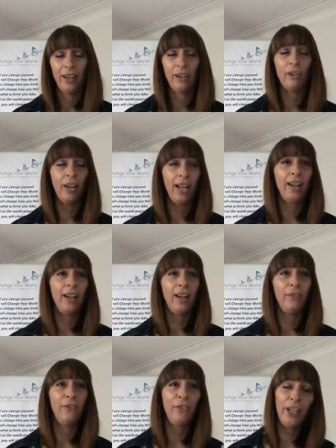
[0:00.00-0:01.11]
oh, I
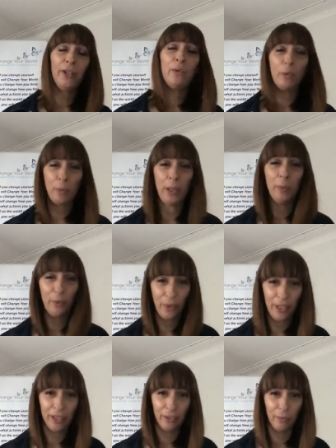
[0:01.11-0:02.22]
fear what people
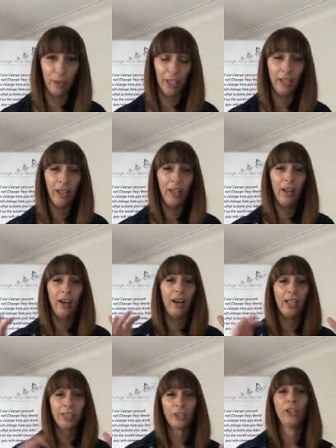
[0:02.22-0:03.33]
think of me,
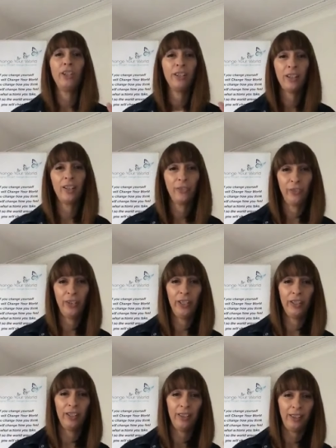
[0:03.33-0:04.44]
I turned that
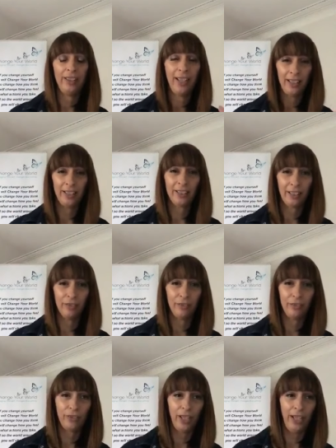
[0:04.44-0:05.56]
fear and that negative
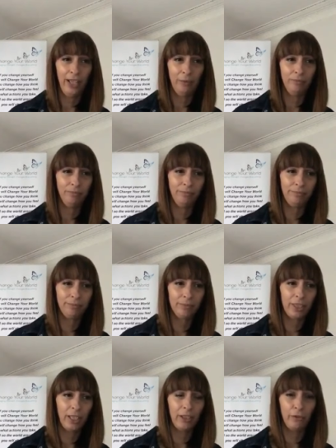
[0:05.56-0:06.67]
um,
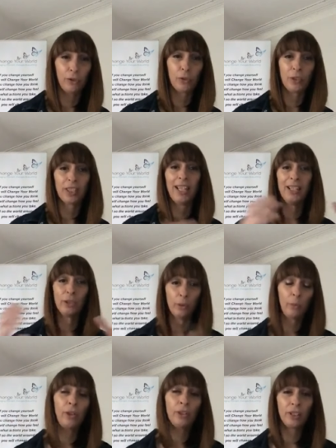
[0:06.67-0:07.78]
kind of response into a
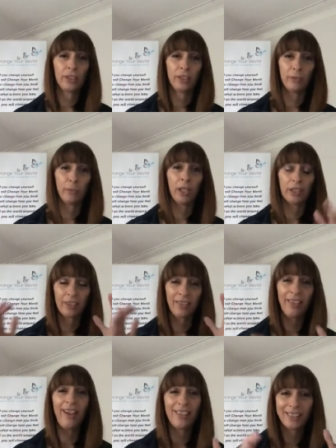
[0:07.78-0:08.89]
positive because
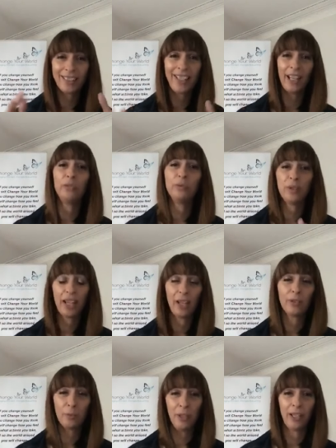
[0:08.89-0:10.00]
that kept,
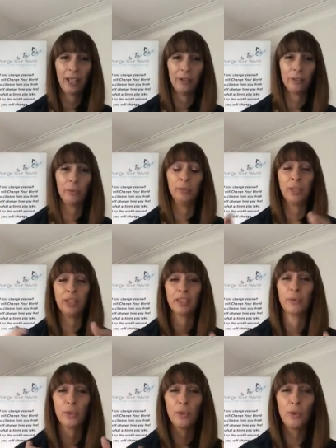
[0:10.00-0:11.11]
kept me accountable because
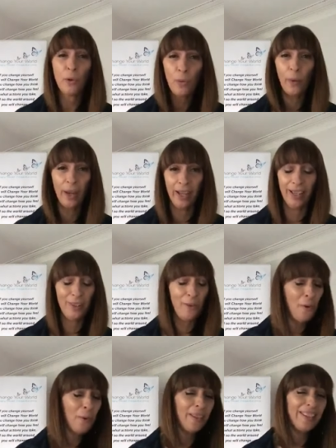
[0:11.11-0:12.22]
there was no way,
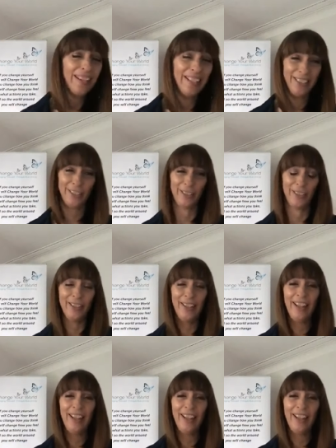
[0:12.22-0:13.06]
no danger